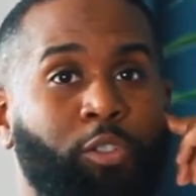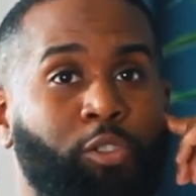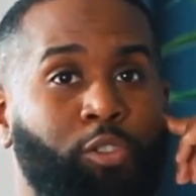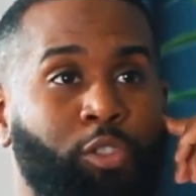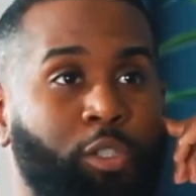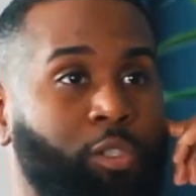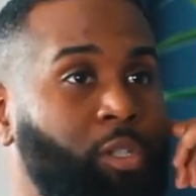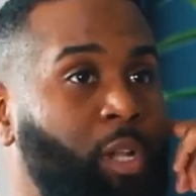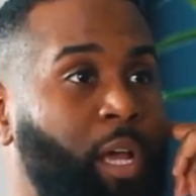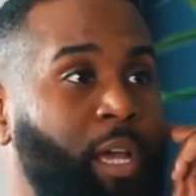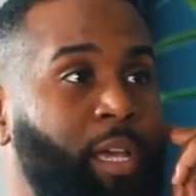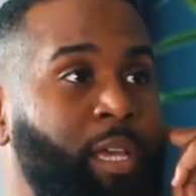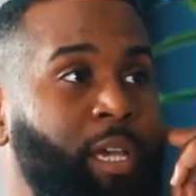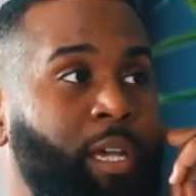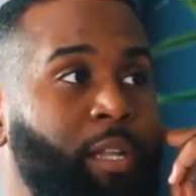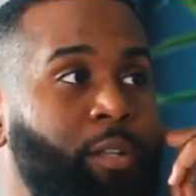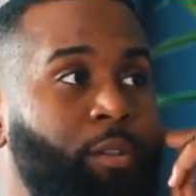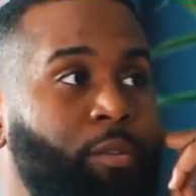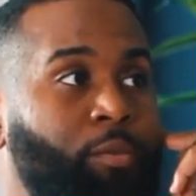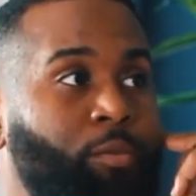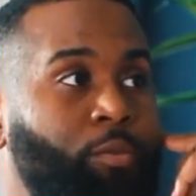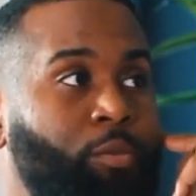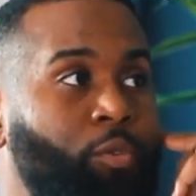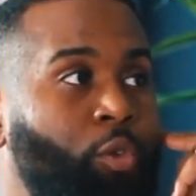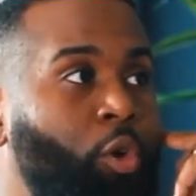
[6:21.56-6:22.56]
just like
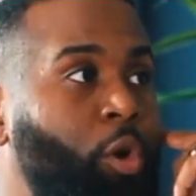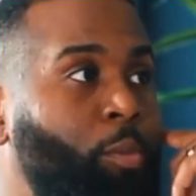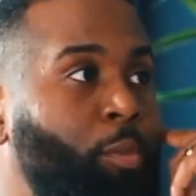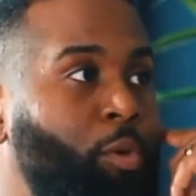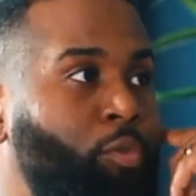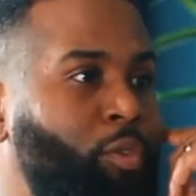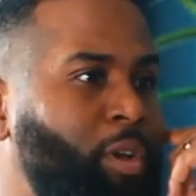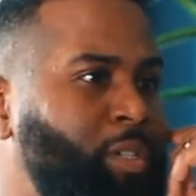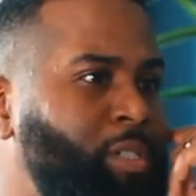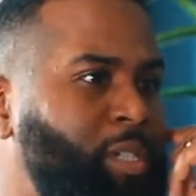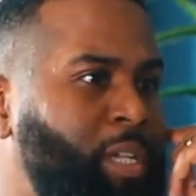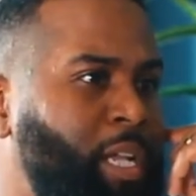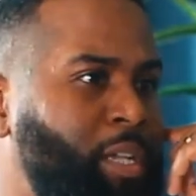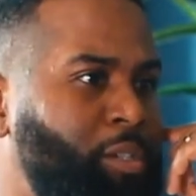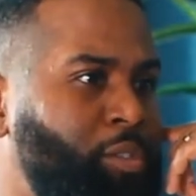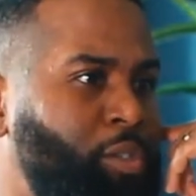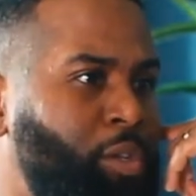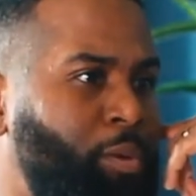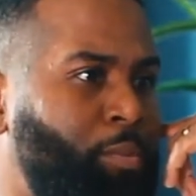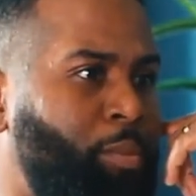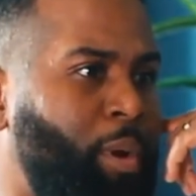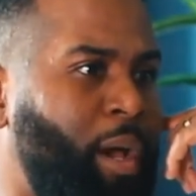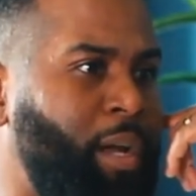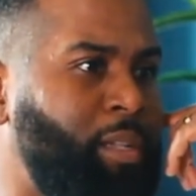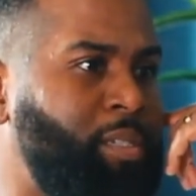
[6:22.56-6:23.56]
in normal residential
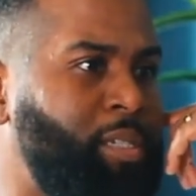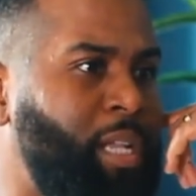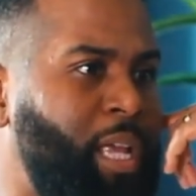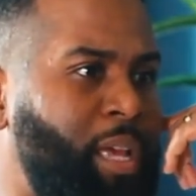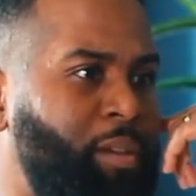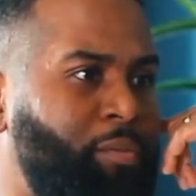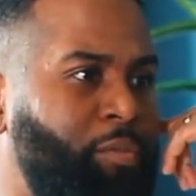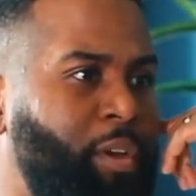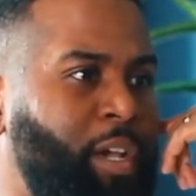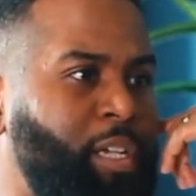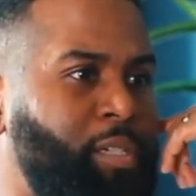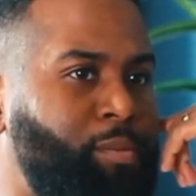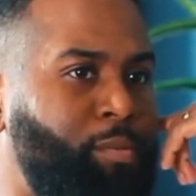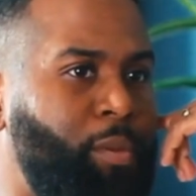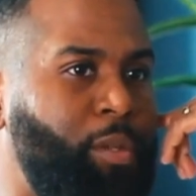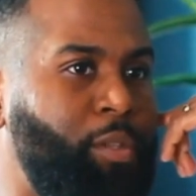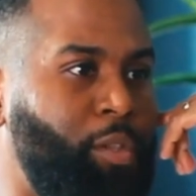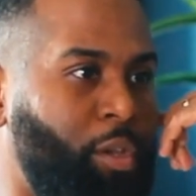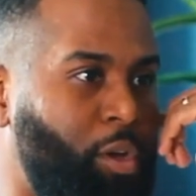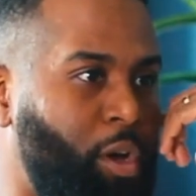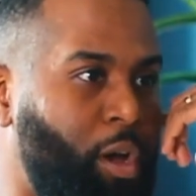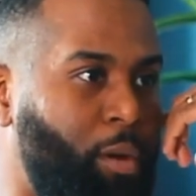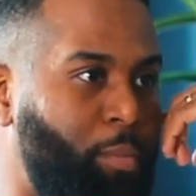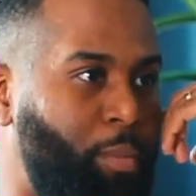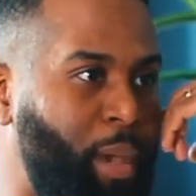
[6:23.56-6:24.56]
and buy-to-let investment,
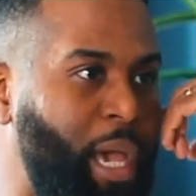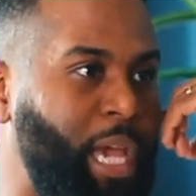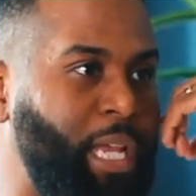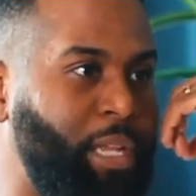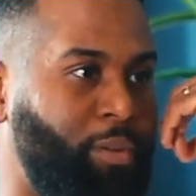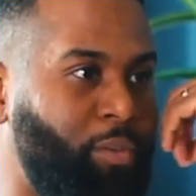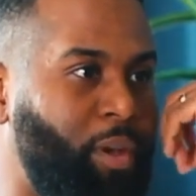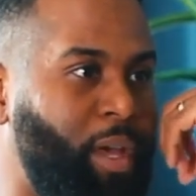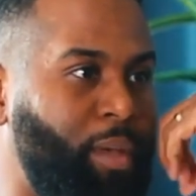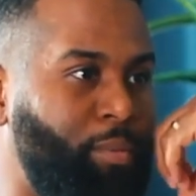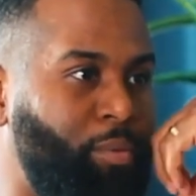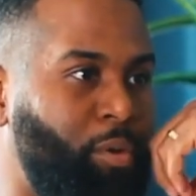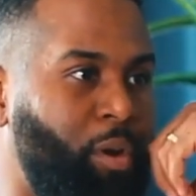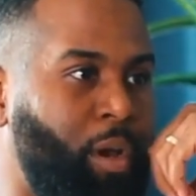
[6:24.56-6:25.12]
you've got to pay the right